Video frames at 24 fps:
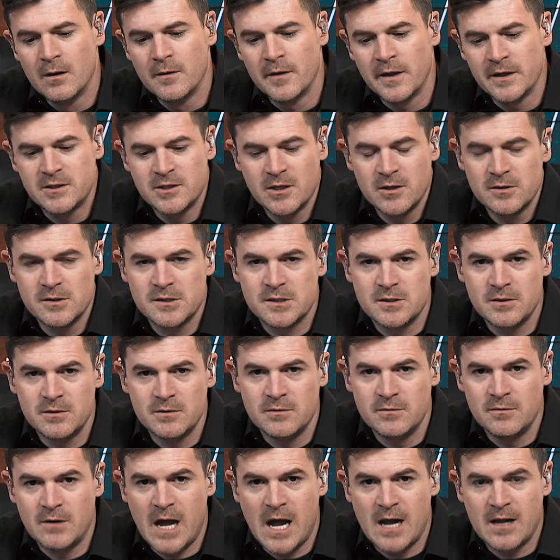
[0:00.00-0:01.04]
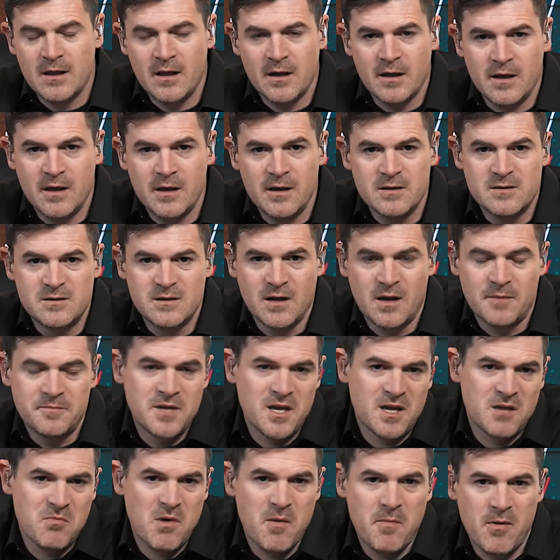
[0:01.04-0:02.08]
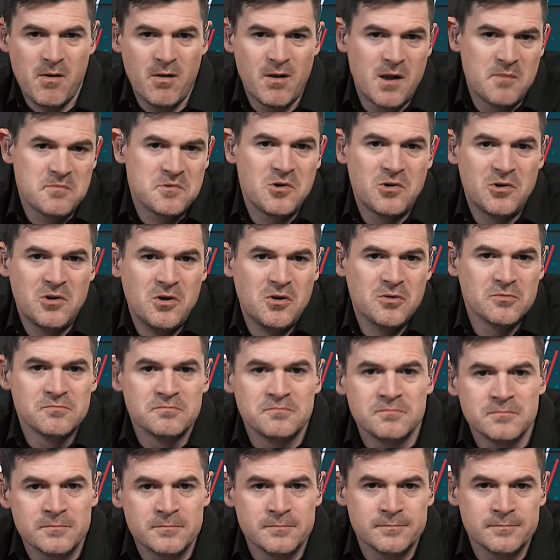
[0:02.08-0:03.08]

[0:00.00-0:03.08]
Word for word: They chose to act like kids, and I'm taking my ball and I'm going home.